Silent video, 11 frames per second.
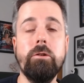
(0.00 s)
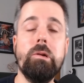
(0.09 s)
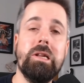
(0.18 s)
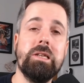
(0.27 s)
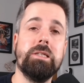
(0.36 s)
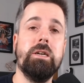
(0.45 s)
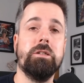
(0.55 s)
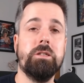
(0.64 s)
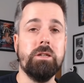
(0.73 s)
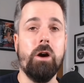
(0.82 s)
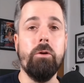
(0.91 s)
listener.
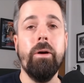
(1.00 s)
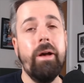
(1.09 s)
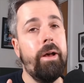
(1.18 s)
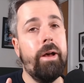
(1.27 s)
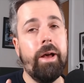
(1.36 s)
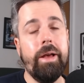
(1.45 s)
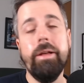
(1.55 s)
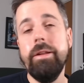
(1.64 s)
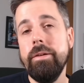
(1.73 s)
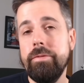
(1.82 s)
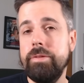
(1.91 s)
So
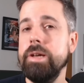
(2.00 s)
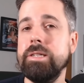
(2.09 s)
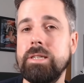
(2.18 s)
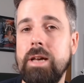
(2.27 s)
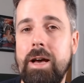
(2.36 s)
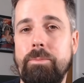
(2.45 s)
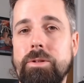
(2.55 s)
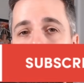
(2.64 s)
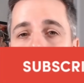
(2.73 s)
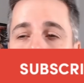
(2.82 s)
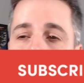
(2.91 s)
in this
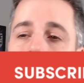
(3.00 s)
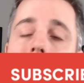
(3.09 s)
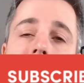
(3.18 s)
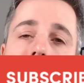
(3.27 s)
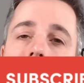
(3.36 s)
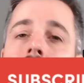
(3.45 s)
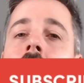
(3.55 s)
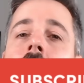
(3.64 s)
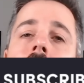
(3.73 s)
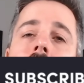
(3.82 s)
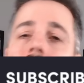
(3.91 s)
episode, as I mentioned
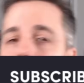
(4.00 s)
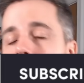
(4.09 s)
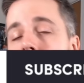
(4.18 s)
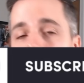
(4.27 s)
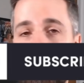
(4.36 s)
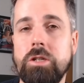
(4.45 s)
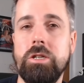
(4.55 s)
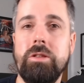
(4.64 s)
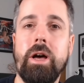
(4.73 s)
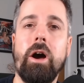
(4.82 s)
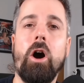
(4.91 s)
in the introduction
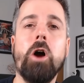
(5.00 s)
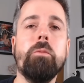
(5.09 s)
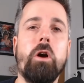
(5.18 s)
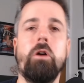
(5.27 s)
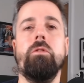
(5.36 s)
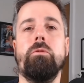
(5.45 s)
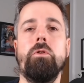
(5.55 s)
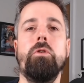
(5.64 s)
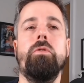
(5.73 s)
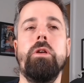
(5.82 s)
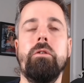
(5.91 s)
there, I'm going
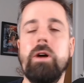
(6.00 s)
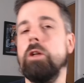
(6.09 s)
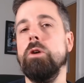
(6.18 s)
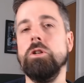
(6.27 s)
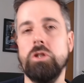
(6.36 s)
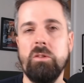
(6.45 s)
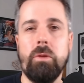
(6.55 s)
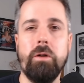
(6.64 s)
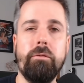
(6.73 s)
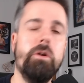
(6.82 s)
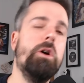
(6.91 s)
through the evaluation of my
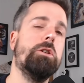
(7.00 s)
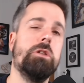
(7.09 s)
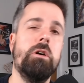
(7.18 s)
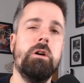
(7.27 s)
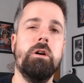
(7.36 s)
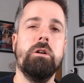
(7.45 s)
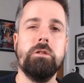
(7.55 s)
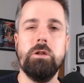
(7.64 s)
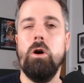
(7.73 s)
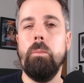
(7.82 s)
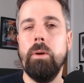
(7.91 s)
first
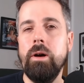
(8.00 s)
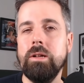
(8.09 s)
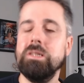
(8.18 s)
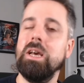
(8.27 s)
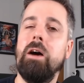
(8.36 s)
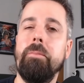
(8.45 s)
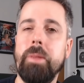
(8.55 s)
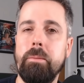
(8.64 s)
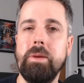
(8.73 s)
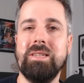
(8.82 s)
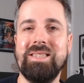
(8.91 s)
top-down
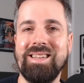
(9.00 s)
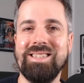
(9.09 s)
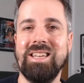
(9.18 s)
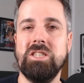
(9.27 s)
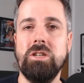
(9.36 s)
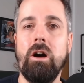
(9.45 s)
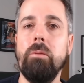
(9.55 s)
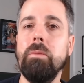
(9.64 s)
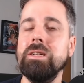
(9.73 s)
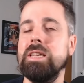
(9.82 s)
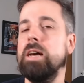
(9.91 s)
mixing session. Now in
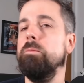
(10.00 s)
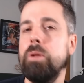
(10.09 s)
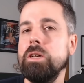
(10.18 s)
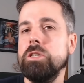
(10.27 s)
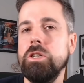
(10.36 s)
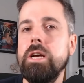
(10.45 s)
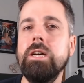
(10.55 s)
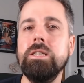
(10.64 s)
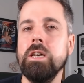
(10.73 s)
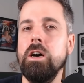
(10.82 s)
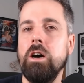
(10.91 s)
my 10 plus
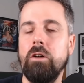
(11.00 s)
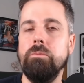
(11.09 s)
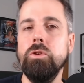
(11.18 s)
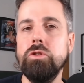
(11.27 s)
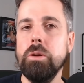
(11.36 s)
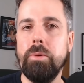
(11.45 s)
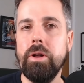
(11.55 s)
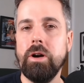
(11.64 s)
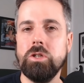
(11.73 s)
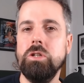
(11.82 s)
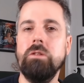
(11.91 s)
years of music
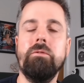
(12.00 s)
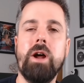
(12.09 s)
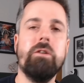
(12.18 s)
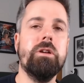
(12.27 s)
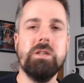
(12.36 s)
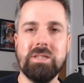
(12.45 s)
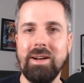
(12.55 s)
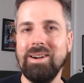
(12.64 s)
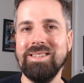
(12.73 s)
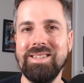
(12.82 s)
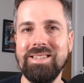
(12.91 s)
production in various
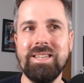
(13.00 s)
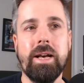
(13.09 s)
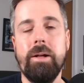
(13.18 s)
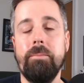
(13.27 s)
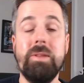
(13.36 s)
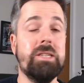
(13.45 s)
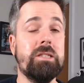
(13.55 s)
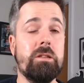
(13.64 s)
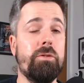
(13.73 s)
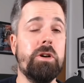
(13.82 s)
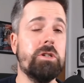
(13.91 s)
guises, this is the
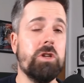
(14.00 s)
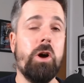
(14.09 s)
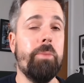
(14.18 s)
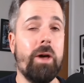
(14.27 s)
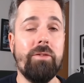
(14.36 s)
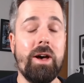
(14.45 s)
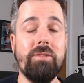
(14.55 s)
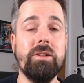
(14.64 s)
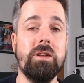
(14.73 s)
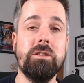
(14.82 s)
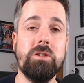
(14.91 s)
first time that I've ever
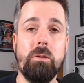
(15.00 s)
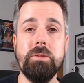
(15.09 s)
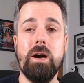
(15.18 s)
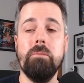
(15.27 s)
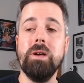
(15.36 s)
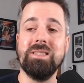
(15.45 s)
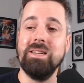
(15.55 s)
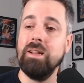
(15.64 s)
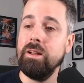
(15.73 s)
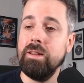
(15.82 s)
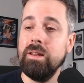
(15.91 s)
done top-down mixing,
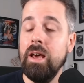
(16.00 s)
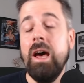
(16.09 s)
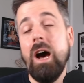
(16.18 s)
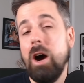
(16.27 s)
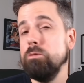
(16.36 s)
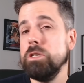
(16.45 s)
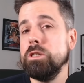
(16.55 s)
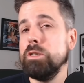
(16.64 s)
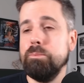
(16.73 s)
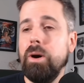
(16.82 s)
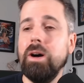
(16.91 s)
and I was
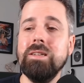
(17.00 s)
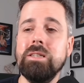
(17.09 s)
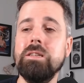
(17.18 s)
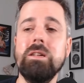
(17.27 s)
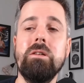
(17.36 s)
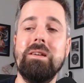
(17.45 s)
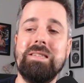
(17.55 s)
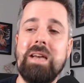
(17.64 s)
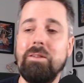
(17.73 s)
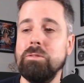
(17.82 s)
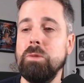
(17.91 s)
inspired to do this
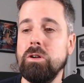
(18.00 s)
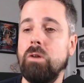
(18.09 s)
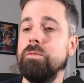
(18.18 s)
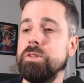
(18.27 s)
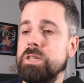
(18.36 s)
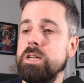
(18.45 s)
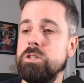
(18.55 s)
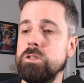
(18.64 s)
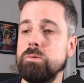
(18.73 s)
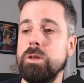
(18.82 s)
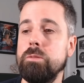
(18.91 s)
after my
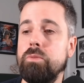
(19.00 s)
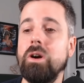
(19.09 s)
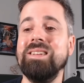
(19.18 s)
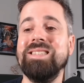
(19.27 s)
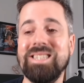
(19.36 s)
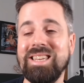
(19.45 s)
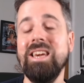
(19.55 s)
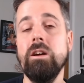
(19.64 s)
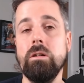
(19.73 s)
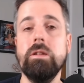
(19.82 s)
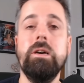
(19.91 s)
conversations with Brian
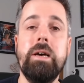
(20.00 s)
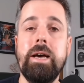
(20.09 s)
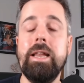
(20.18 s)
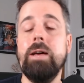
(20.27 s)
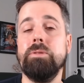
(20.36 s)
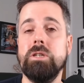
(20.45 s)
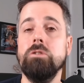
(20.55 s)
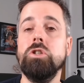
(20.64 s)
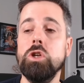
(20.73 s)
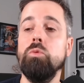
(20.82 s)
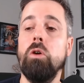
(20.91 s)
Skeel in episode
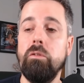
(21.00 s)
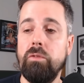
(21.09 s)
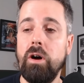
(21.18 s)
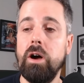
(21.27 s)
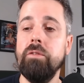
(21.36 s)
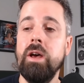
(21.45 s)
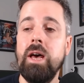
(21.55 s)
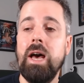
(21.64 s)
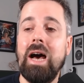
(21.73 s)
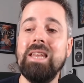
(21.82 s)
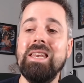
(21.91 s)
215
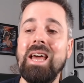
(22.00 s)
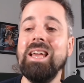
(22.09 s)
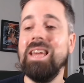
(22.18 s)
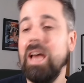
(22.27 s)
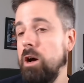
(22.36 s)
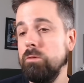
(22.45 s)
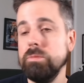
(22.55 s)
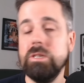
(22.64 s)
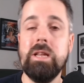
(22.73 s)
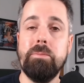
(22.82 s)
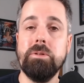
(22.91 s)
and Nate Kelms
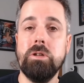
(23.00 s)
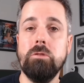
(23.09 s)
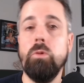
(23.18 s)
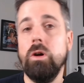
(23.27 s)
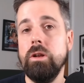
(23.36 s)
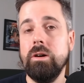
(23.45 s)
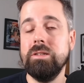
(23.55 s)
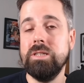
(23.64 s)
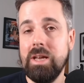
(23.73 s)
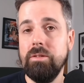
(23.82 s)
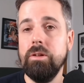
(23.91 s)
in episode
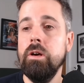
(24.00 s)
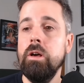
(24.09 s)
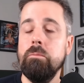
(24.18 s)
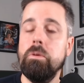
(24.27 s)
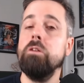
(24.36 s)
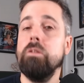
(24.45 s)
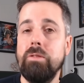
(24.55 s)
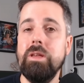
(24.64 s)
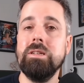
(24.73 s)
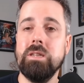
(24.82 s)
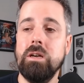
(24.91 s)
197, both of the
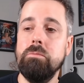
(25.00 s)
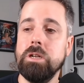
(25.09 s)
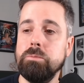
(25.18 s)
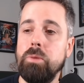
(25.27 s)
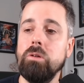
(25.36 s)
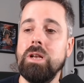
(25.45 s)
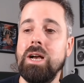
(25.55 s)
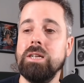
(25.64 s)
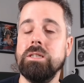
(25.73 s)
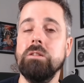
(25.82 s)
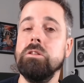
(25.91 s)
Inside the Mix podcast.
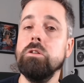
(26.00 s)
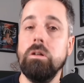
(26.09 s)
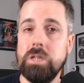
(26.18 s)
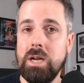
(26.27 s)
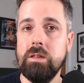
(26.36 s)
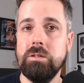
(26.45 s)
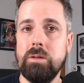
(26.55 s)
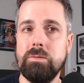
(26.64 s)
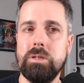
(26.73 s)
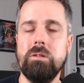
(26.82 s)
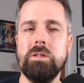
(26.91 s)
So do go check those
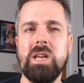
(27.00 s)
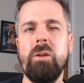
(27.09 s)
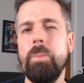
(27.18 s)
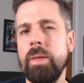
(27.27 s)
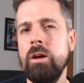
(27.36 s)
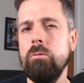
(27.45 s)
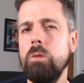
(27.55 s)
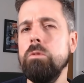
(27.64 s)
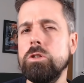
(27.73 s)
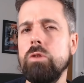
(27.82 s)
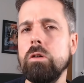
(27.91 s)
episodes out where
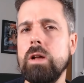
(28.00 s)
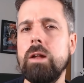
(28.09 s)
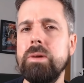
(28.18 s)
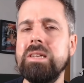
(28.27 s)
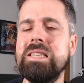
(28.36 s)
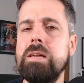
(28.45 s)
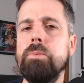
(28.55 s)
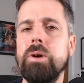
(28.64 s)
we drill down a bit deeper